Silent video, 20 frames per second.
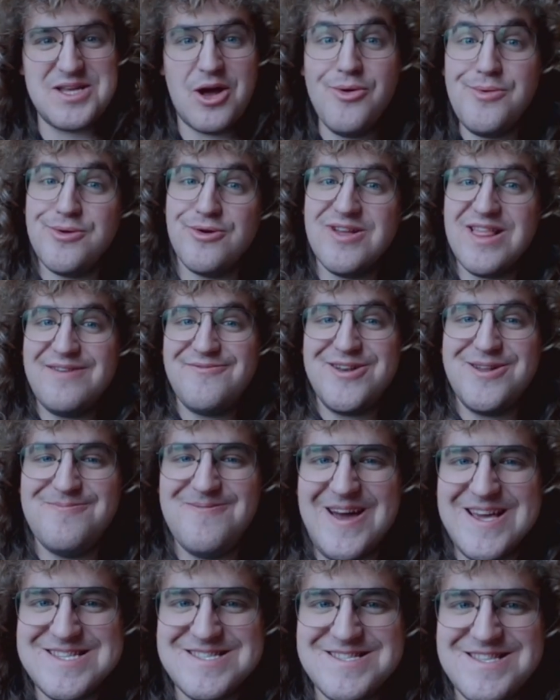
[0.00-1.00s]
I hope you're all having an
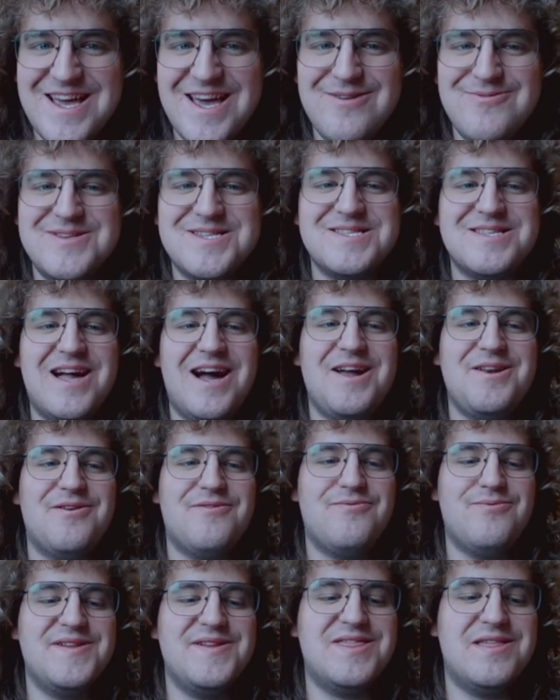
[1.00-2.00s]
amazing day. We're starting
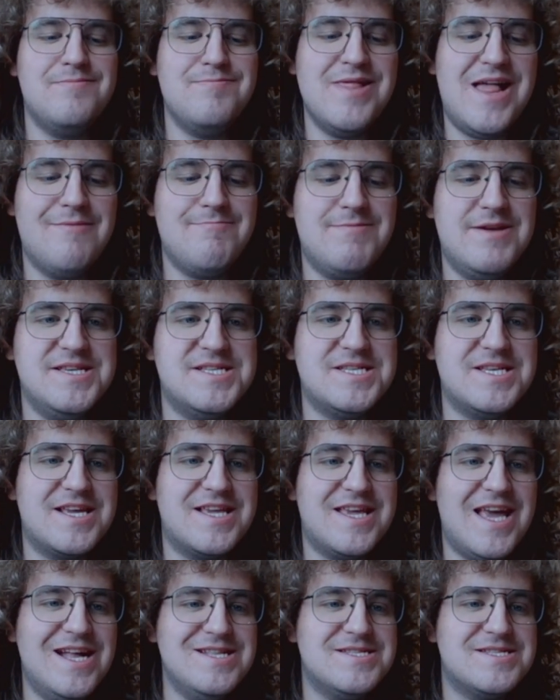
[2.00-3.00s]
off with the black pieces
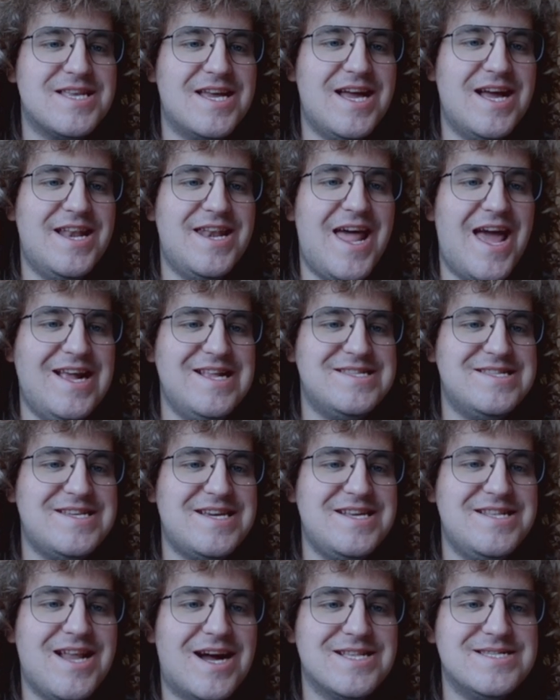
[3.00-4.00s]
against an
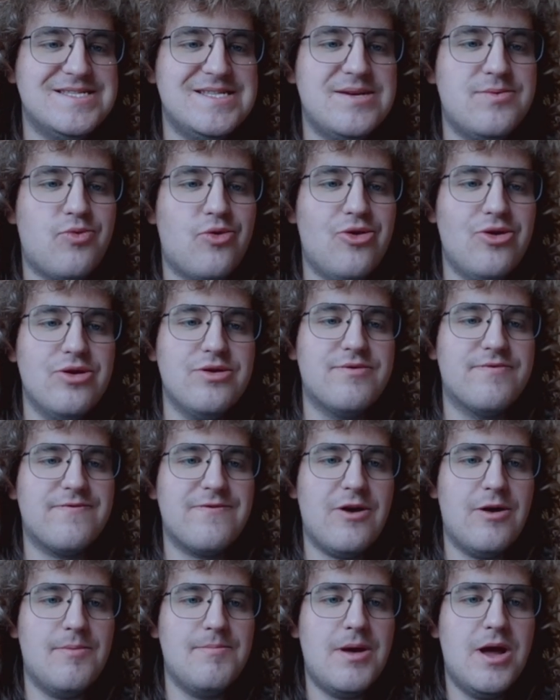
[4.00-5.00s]
1891
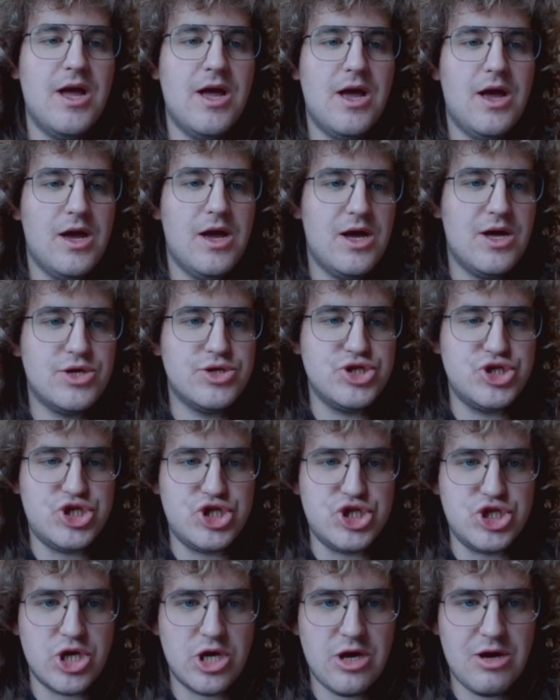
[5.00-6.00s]
from
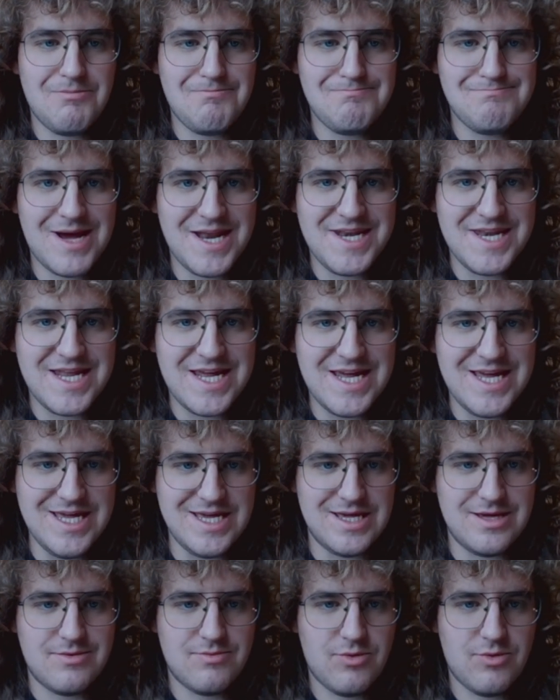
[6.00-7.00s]

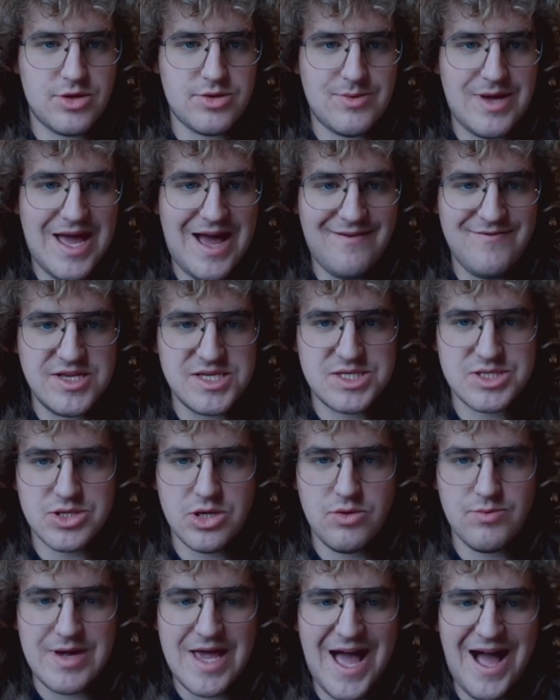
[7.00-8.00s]
Germany. What do we have in
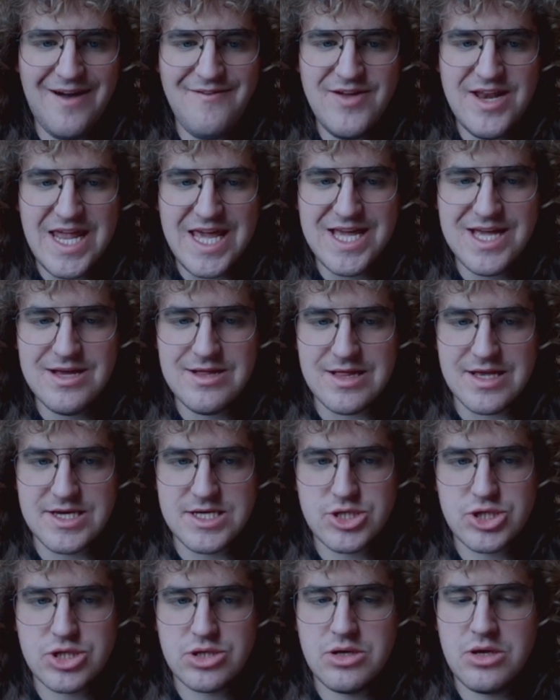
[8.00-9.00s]
store? We have an
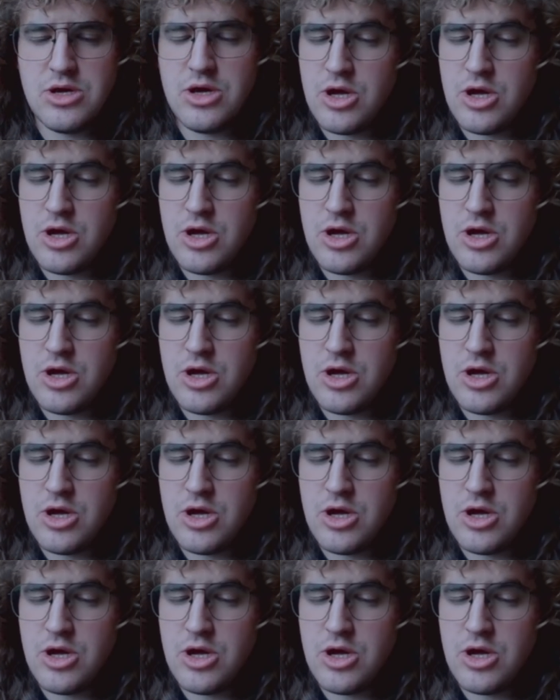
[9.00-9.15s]
English.